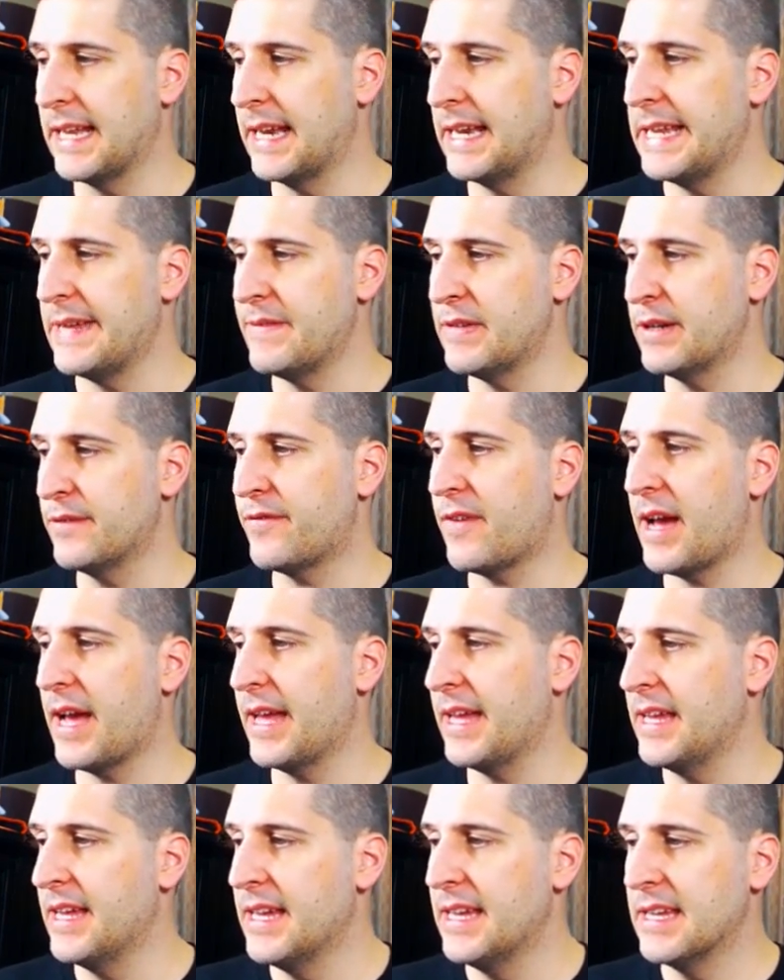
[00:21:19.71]
And even if
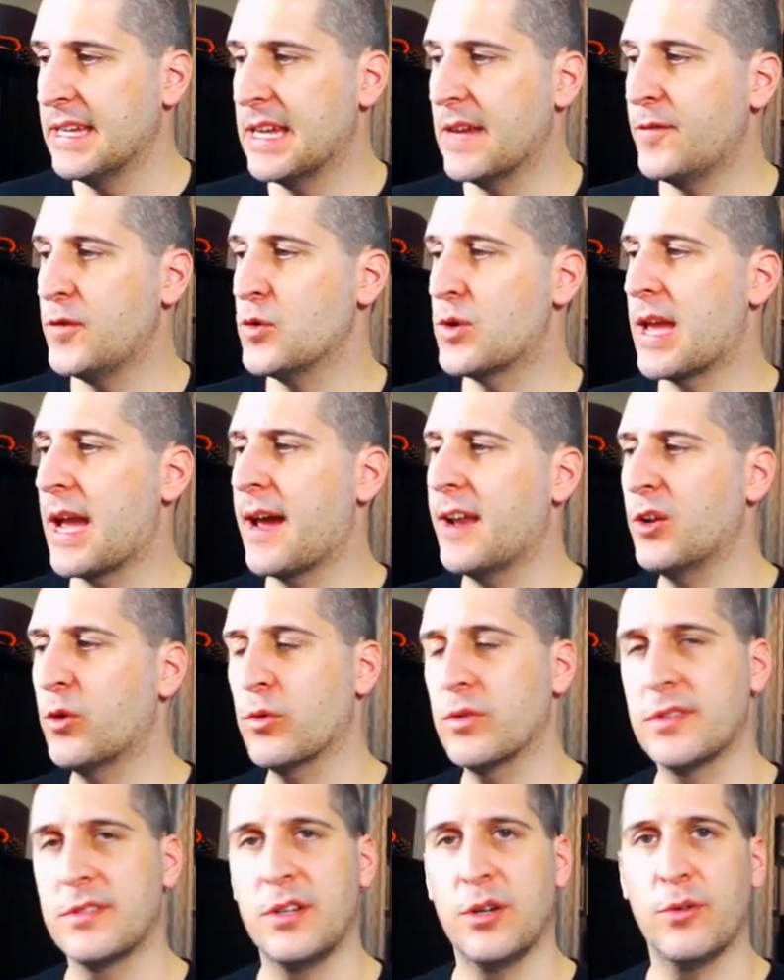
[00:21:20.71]
I give you count
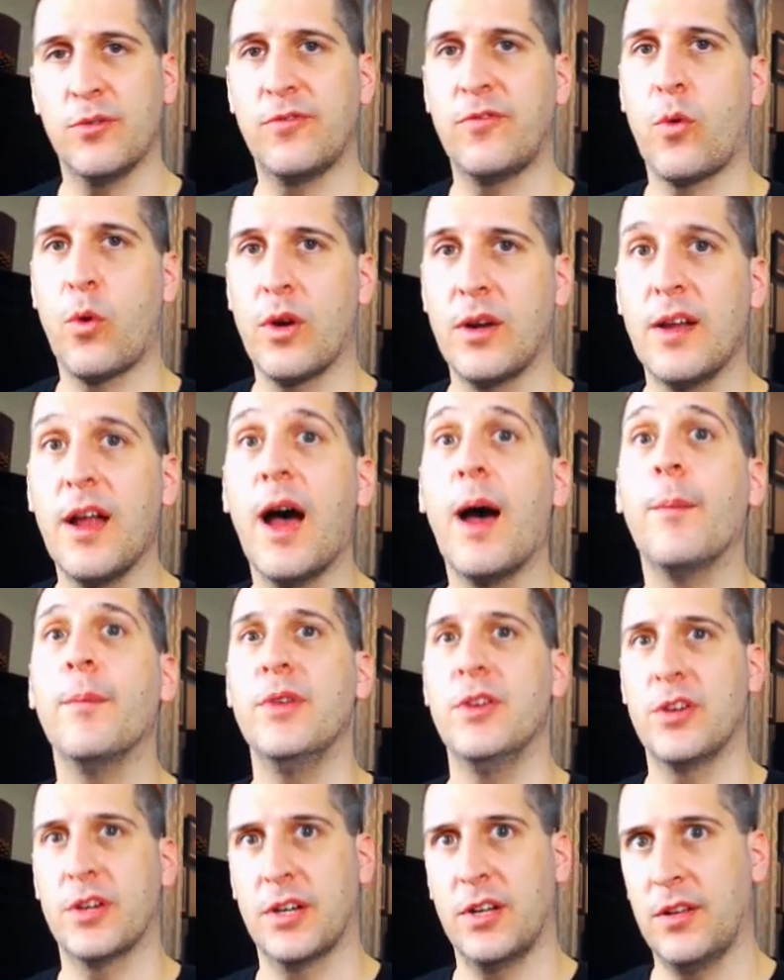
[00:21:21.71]
equals 0 for num,
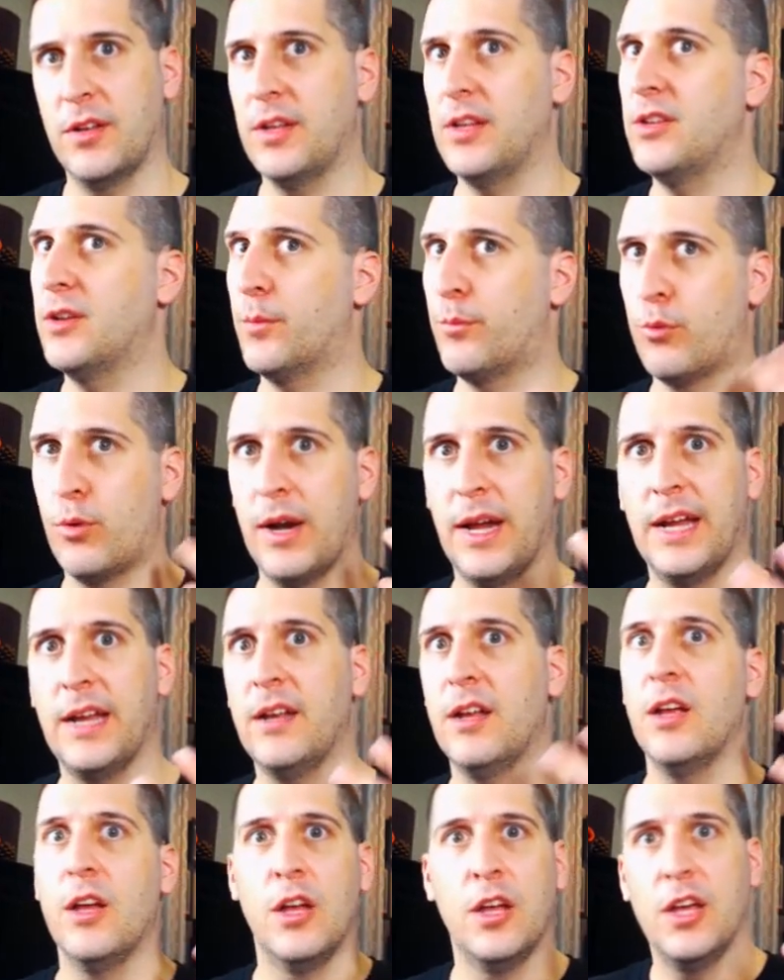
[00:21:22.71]
your
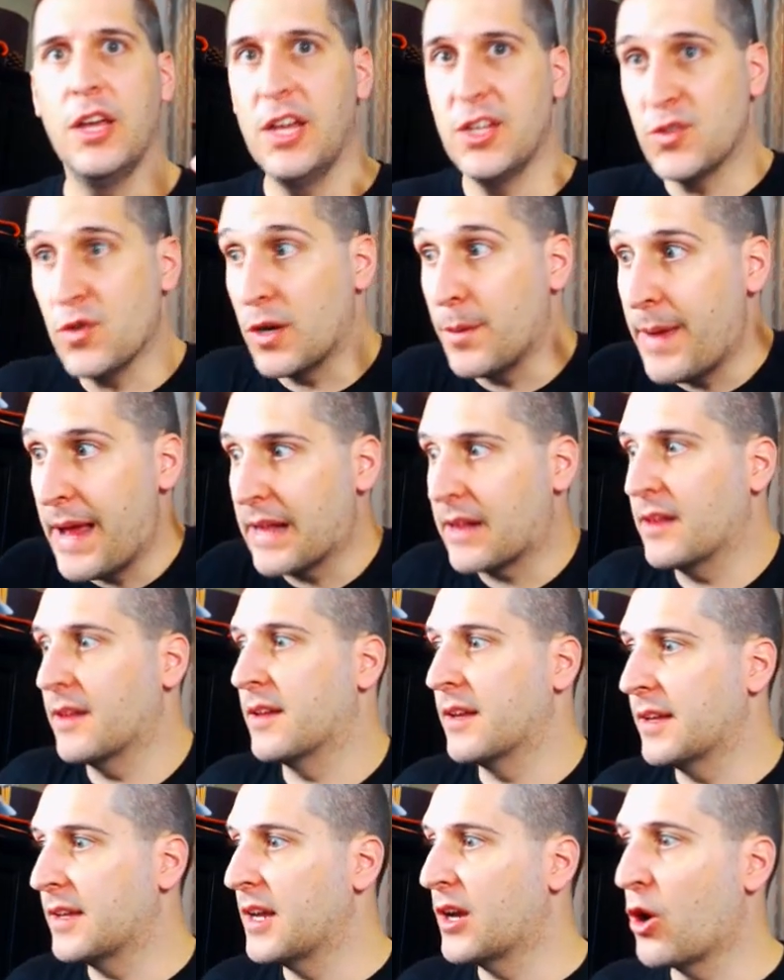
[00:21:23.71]
brain is automatically
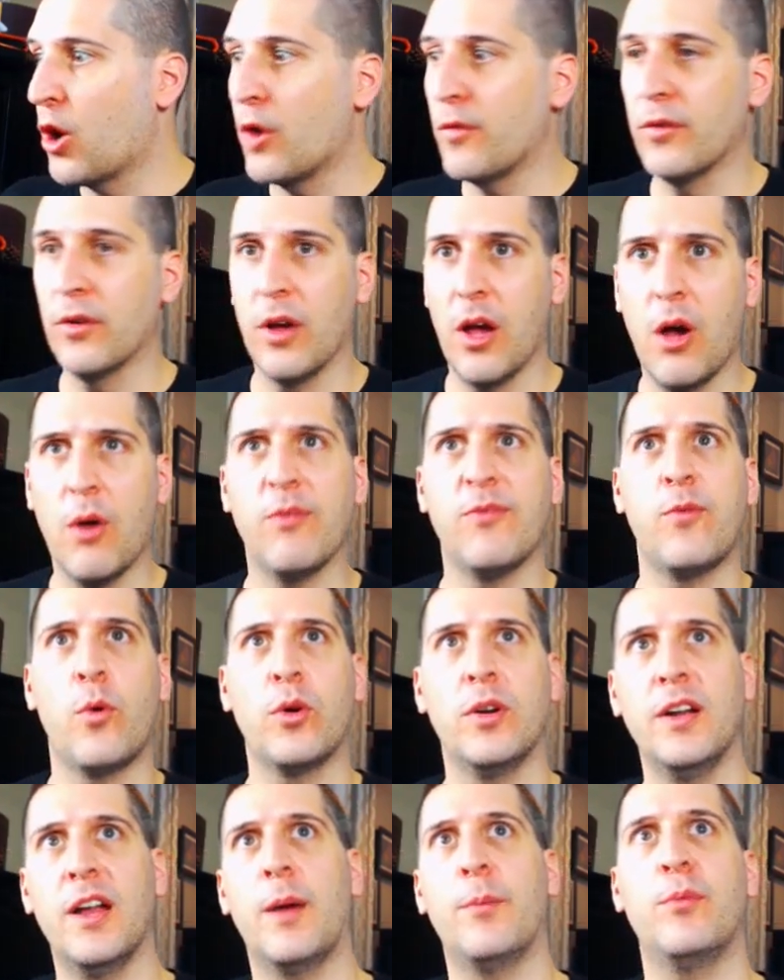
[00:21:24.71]
going to kick over. Oh,
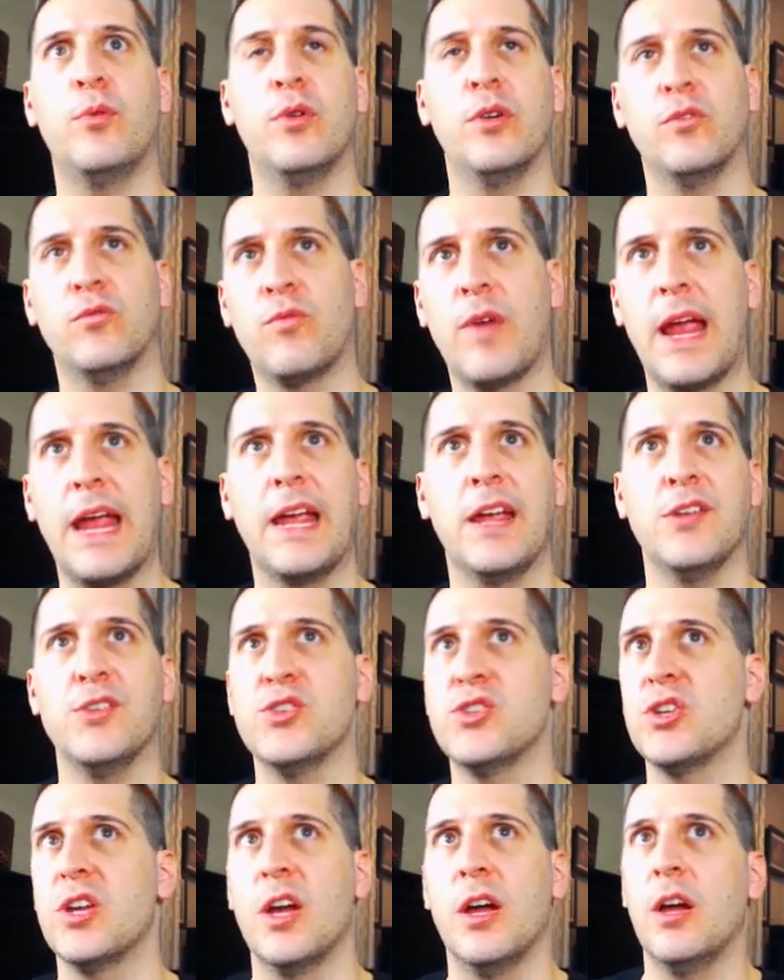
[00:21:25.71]
for number and range.